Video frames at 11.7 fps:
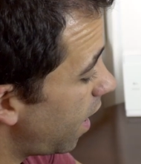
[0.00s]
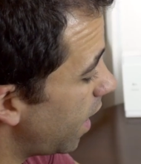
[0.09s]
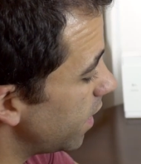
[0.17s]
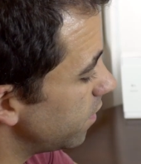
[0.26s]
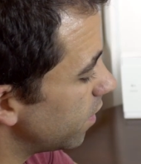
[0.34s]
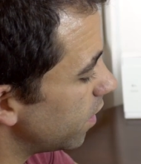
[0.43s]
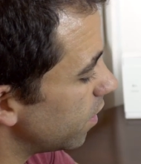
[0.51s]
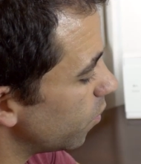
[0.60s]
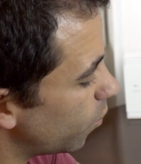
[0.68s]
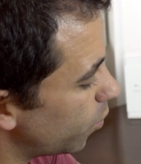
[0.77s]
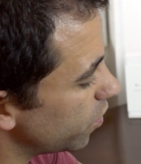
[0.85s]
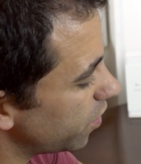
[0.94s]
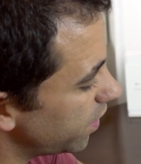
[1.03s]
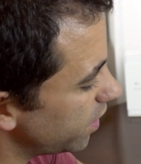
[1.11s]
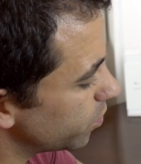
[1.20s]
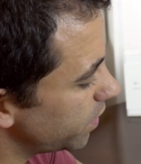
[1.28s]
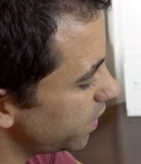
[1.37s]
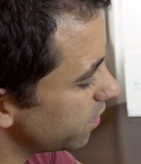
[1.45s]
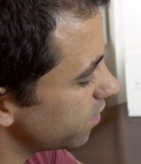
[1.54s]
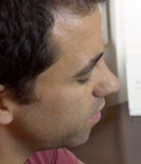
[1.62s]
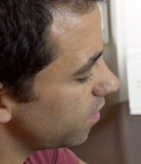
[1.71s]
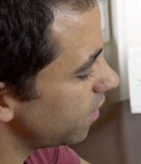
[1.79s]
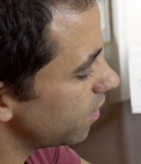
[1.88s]
And uh, the things with
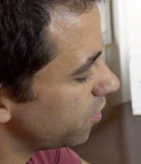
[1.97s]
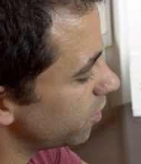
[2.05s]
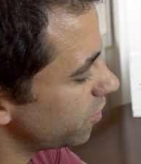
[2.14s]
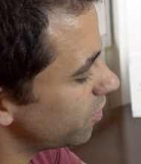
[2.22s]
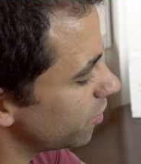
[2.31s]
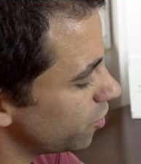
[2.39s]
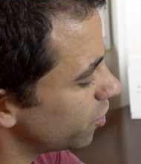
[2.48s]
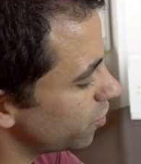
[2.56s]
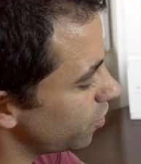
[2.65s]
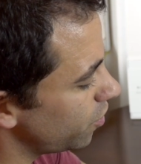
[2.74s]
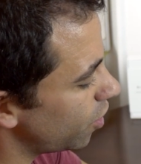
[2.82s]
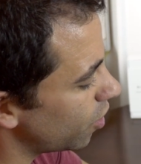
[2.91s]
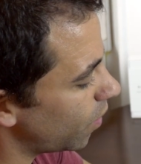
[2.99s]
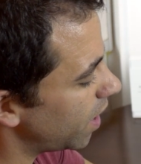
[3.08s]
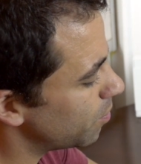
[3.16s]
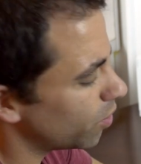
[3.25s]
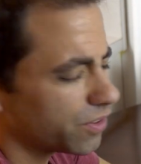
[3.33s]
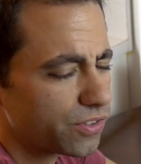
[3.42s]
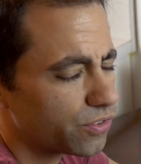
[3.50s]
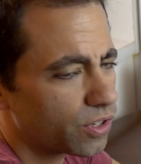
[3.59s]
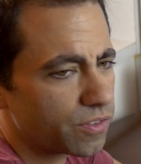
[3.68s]
this, just uh, just so you know, I bought this